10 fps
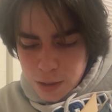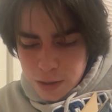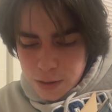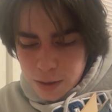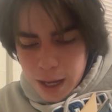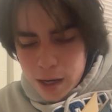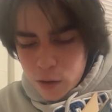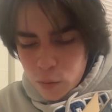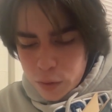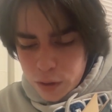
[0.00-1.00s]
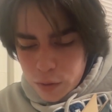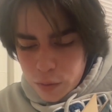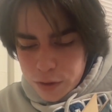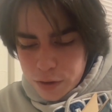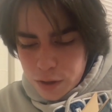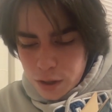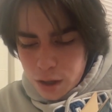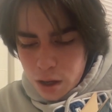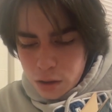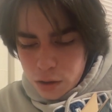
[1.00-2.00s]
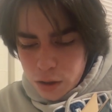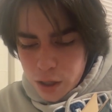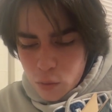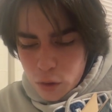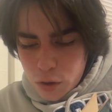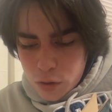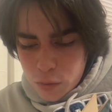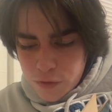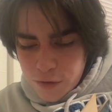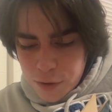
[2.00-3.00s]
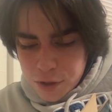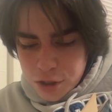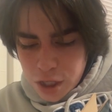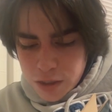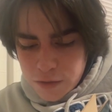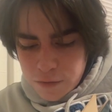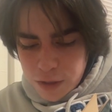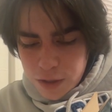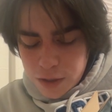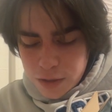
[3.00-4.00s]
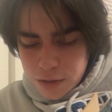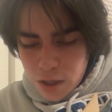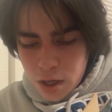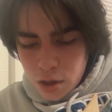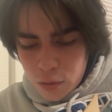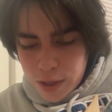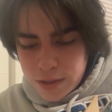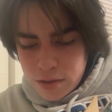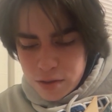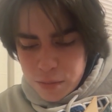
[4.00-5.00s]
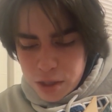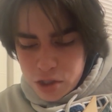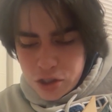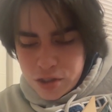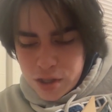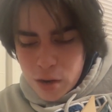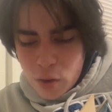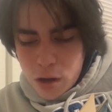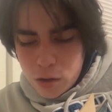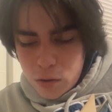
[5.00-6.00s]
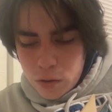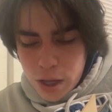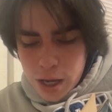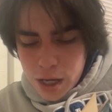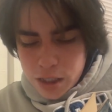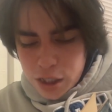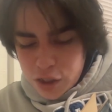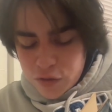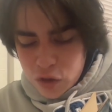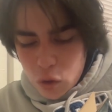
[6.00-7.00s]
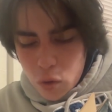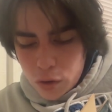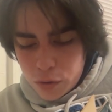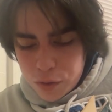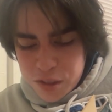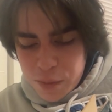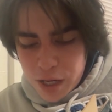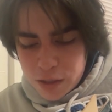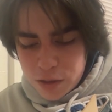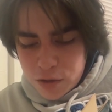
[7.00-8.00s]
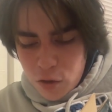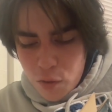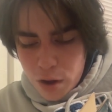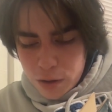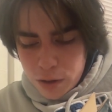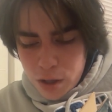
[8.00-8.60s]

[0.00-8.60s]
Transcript: The latter with a color, a word with varied shades of feelings, caressing, malicious, ironical, a touch of scorn, respect, and so on.